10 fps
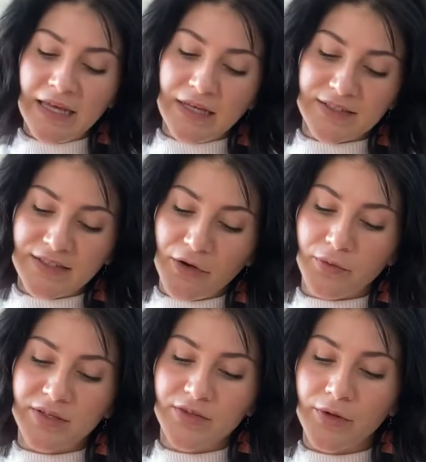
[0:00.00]
So
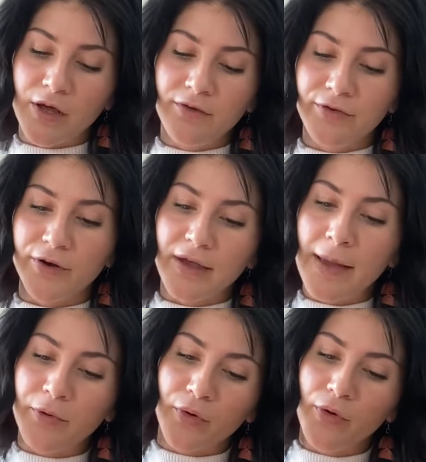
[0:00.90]
what's going on for
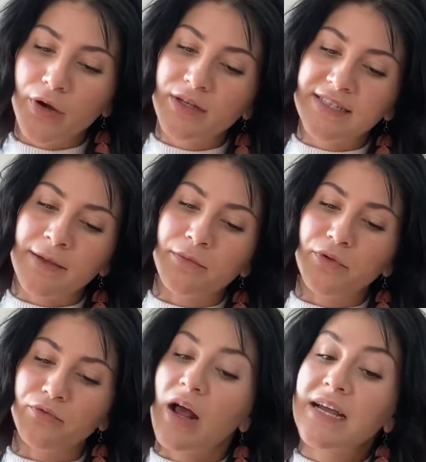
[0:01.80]
Capricorn, Sun,
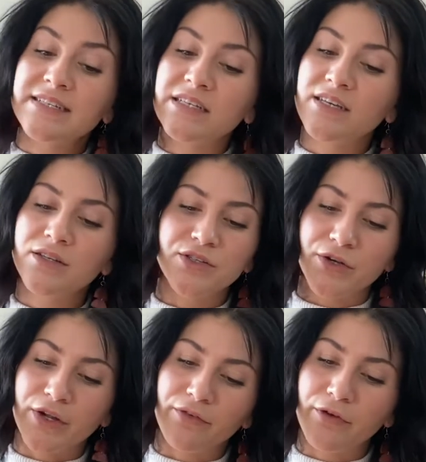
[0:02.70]
Moon, Rising
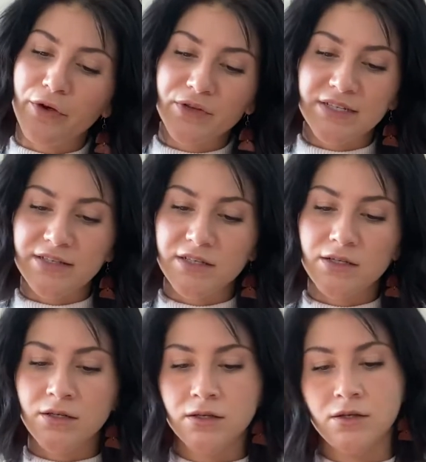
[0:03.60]
during Virgo
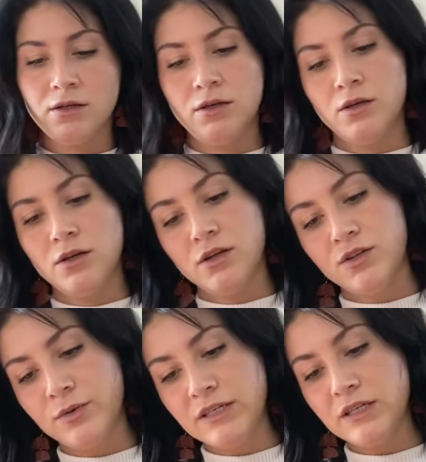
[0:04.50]
season
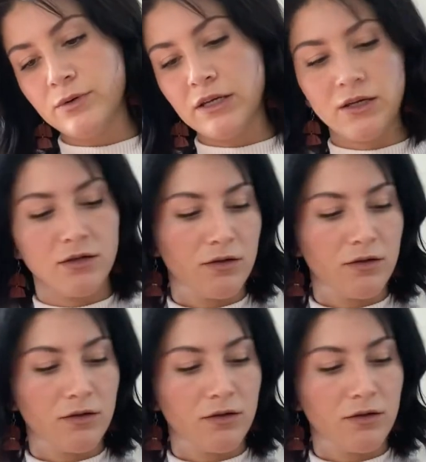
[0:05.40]
2020?